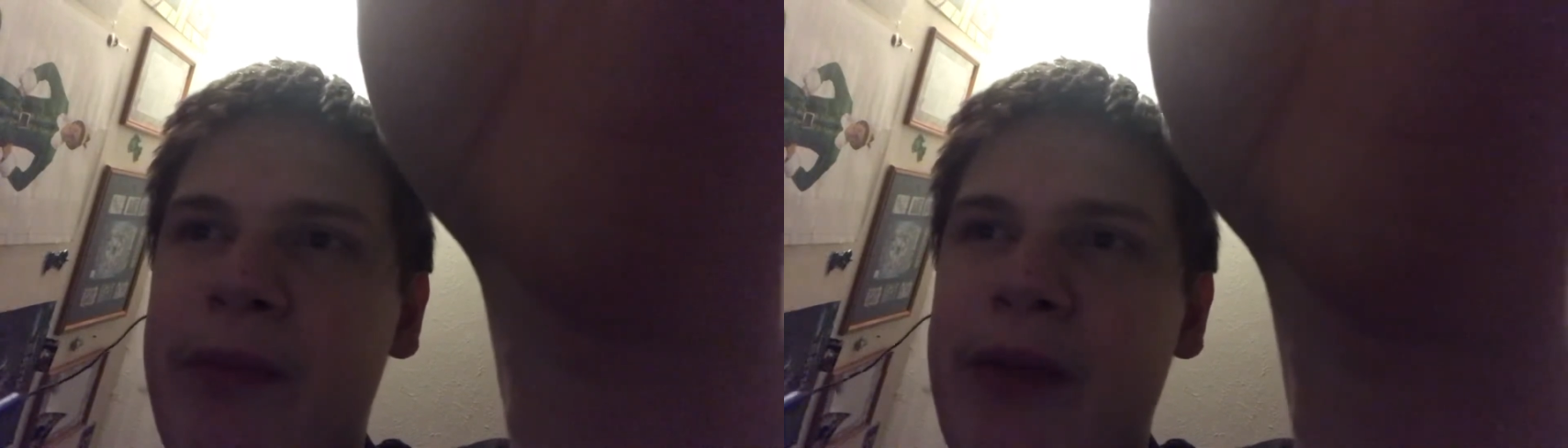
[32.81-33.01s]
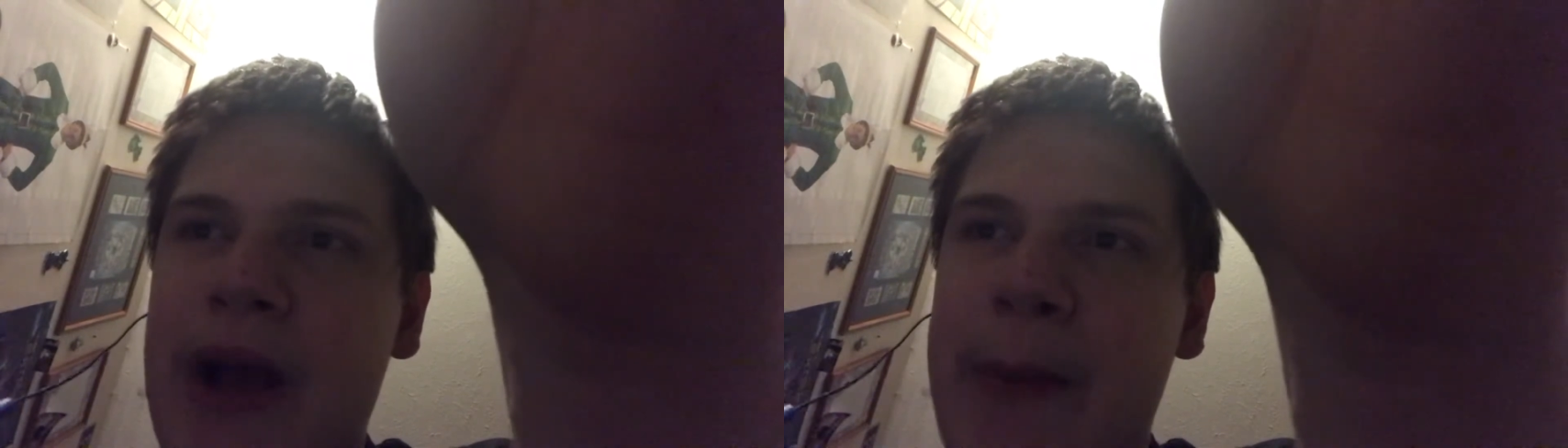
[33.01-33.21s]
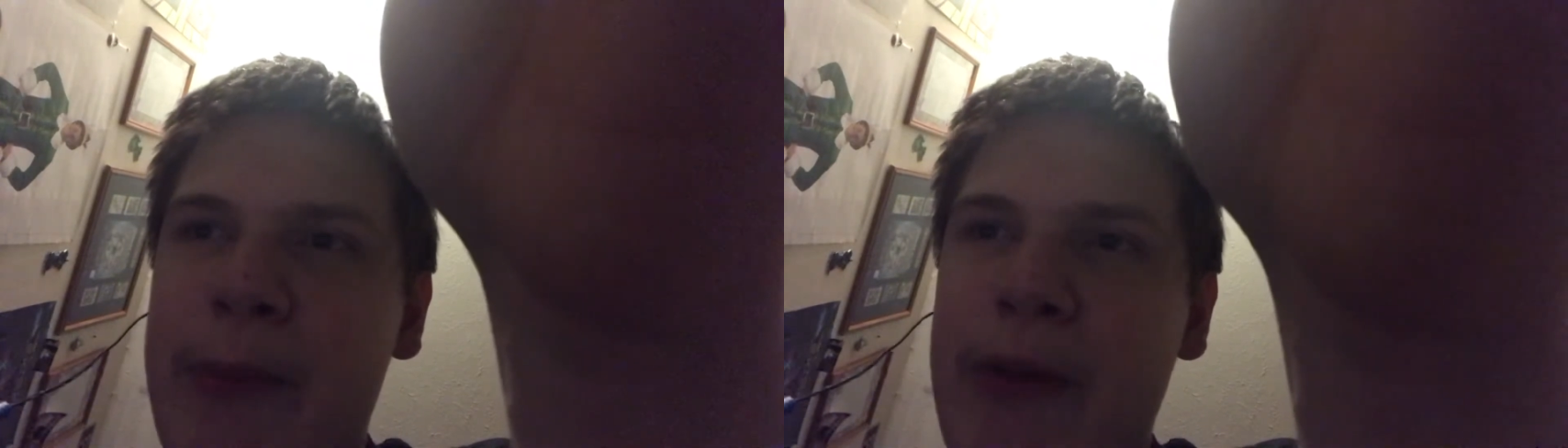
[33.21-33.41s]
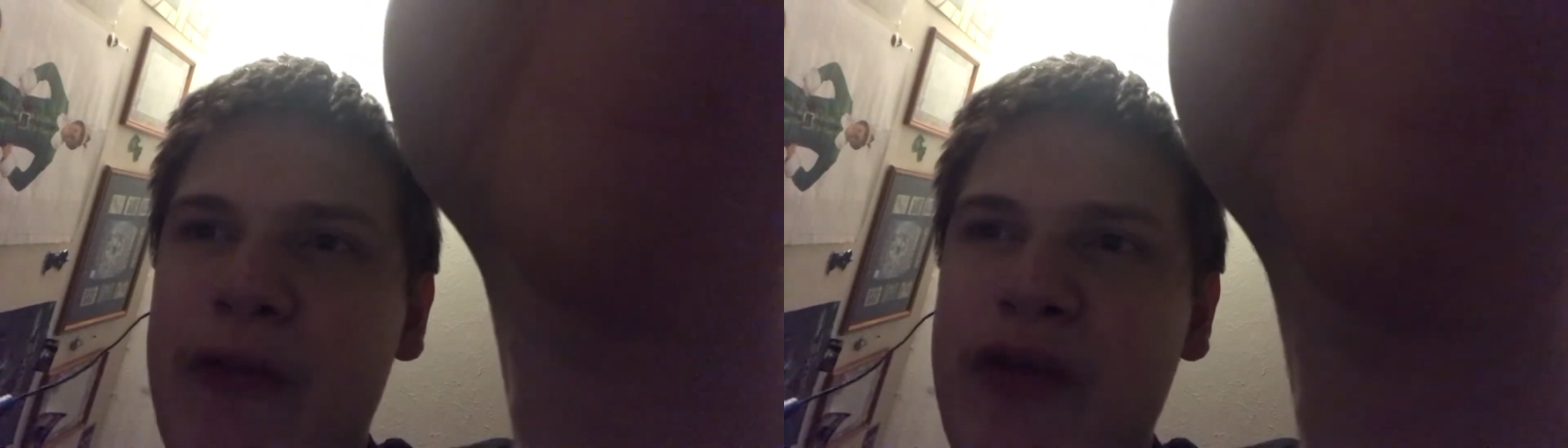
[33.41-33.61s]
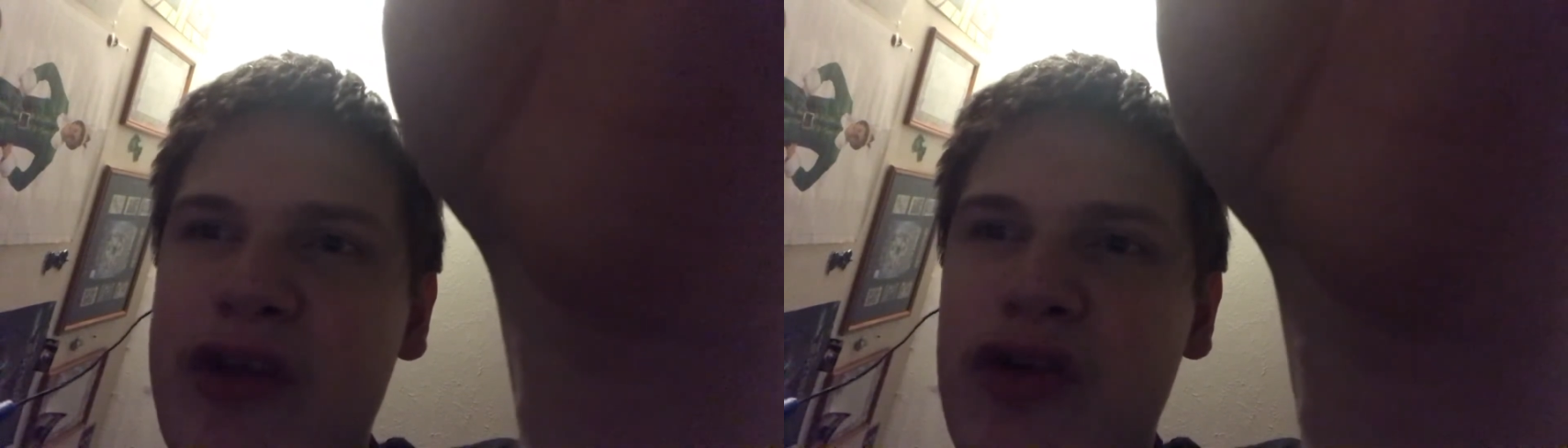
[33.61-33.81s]
top of
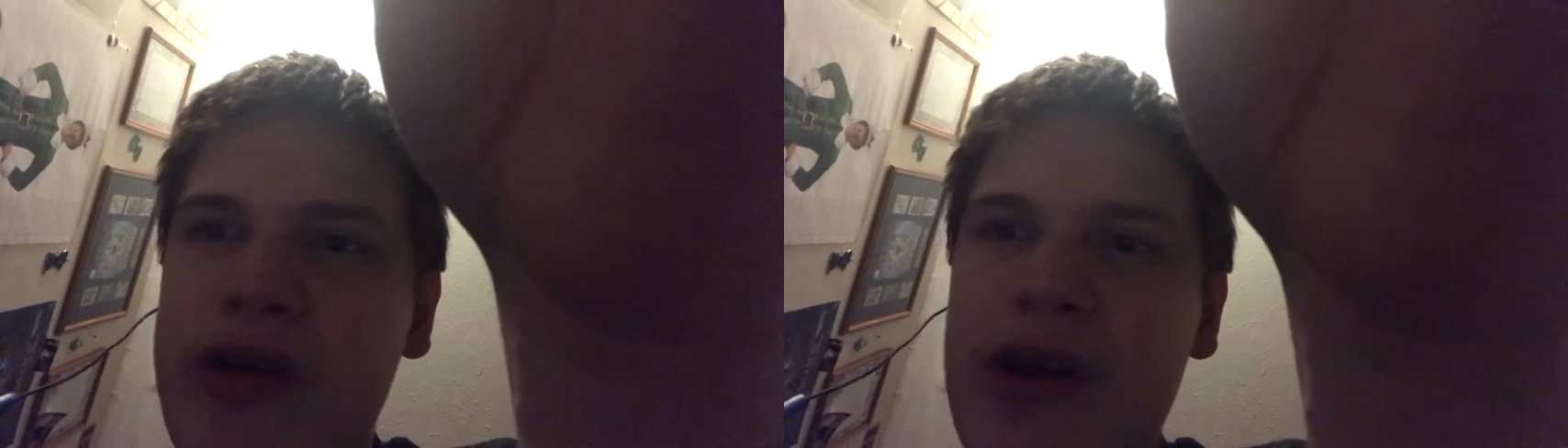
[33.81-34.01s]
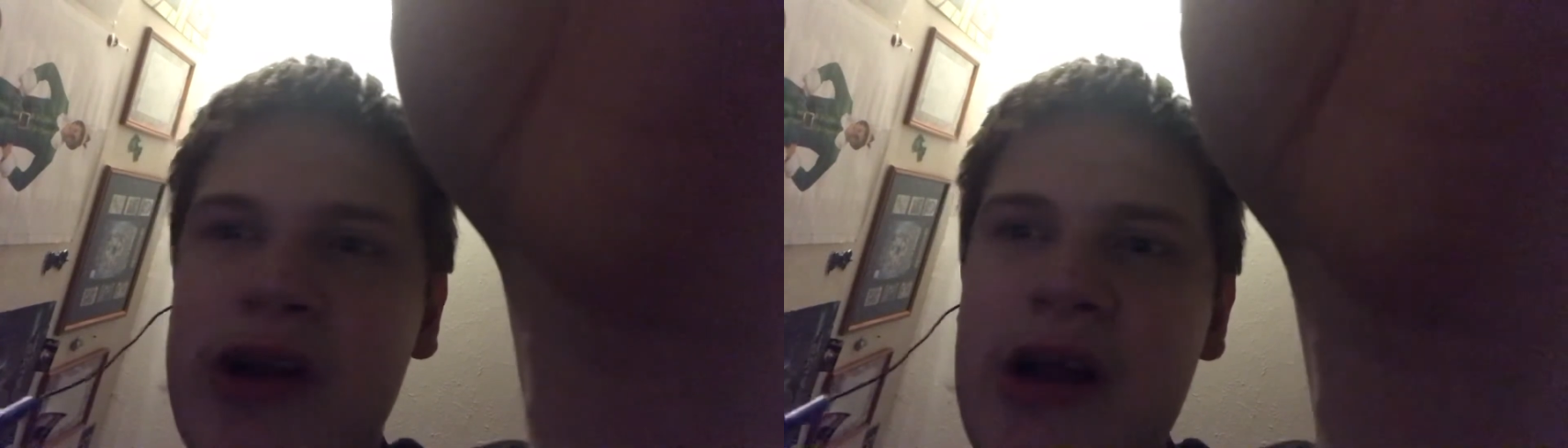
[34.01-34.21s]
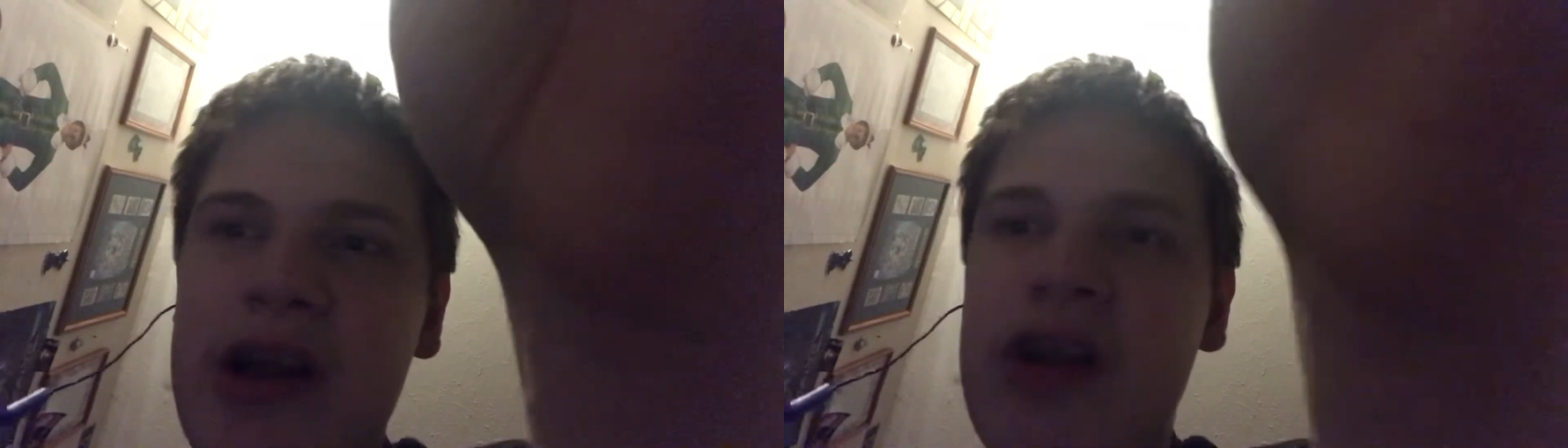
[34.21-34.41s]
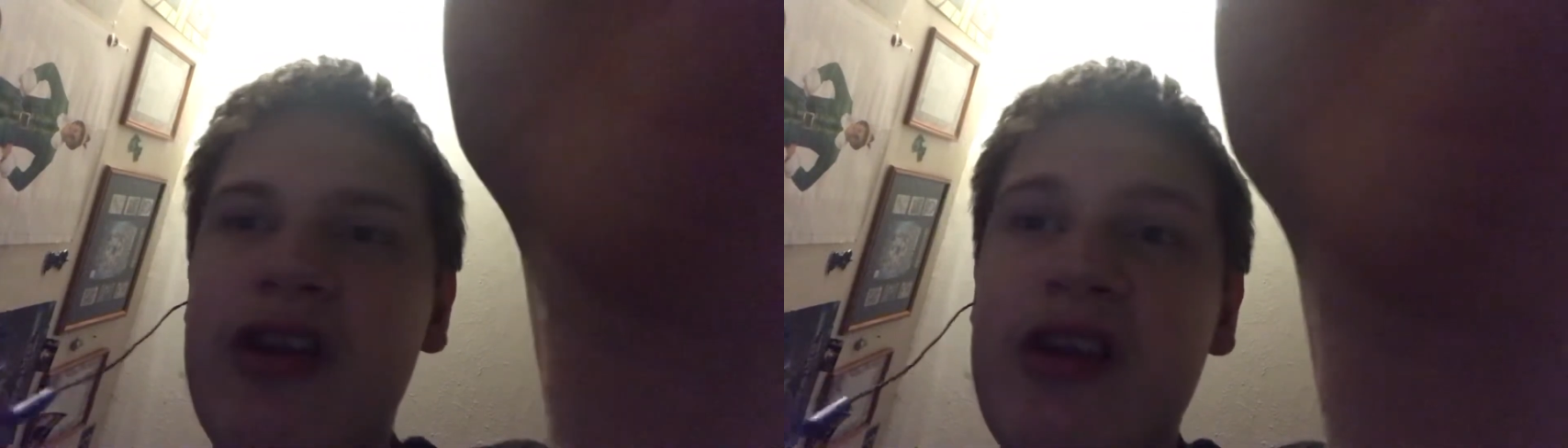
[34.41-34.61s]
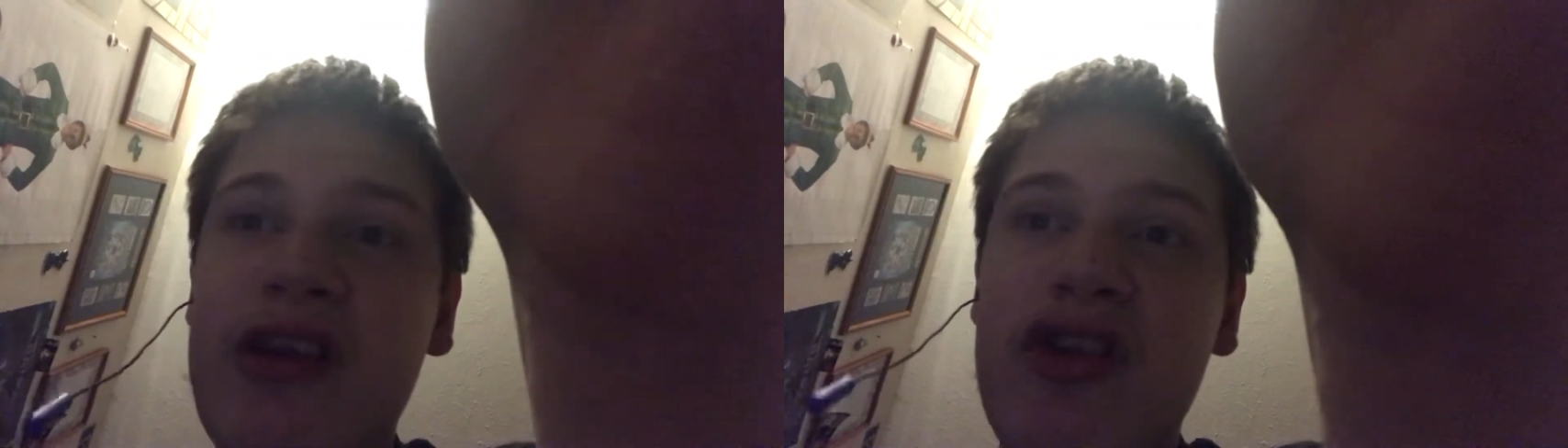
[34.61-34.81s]
the screen. You guys should
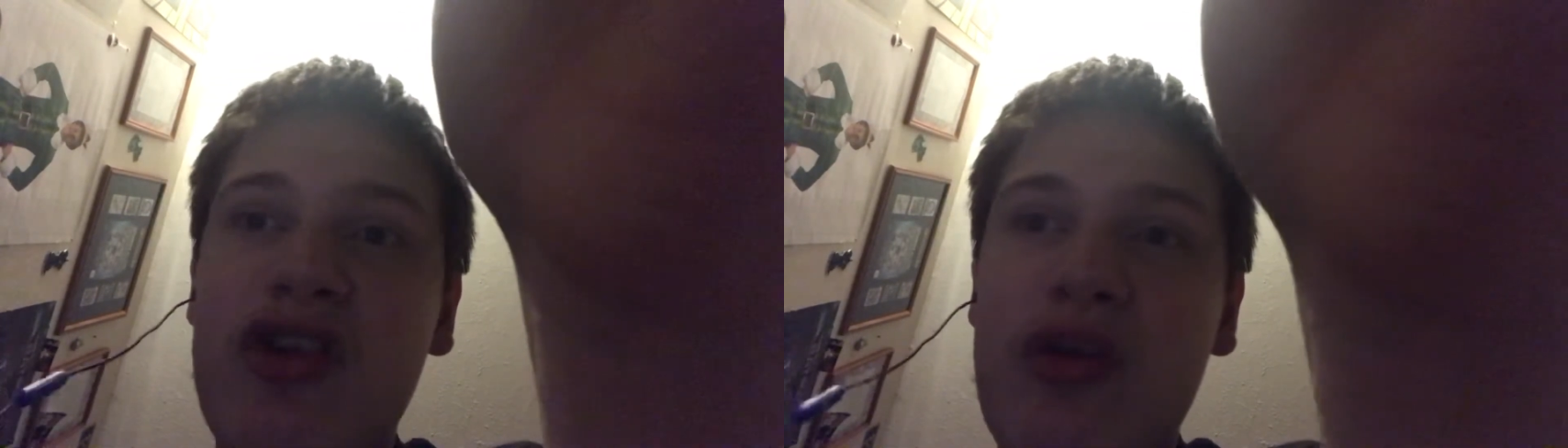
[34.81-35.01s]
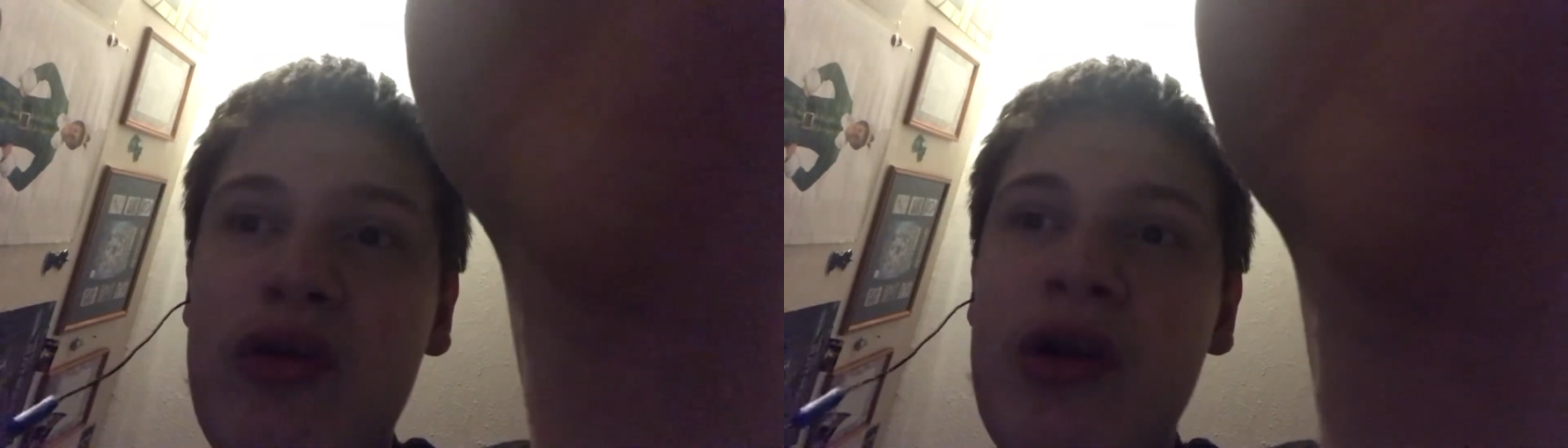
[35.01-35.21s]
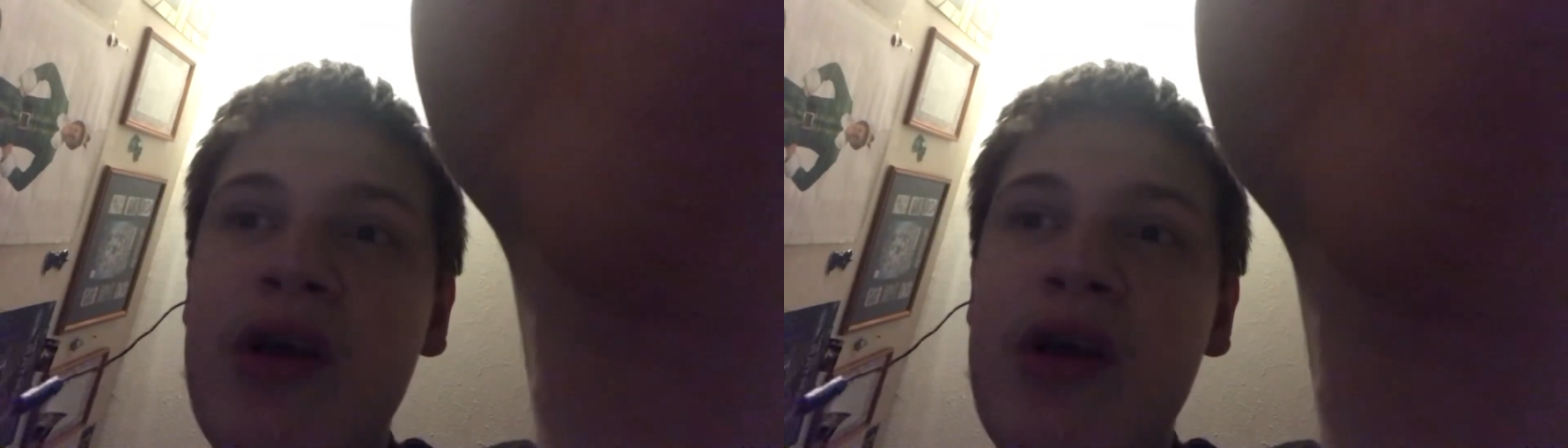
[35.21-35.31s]
see it soon.